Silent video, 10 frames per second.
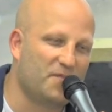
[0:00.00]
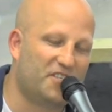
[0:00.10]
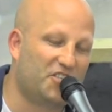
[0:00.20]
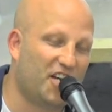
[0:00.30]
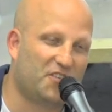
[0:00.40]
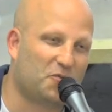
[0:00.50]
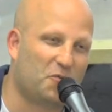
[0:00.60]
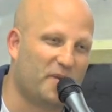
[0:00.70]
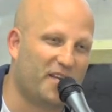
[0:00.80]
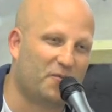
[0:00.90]
checks were
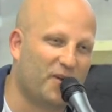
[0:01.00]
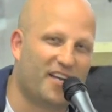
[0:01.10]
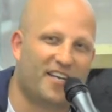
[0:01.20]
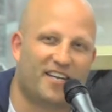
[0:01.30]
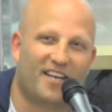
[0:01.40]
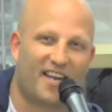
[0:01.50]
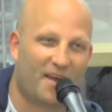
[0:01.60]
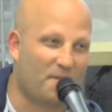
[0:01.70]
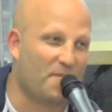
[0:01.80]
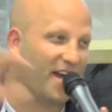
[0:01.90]
being written
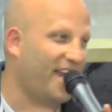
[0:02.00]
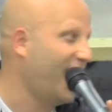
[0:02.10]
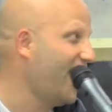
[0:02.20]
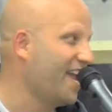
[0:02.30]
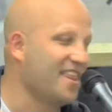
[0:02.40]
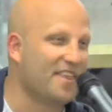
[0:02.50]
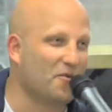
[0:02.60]
by hand,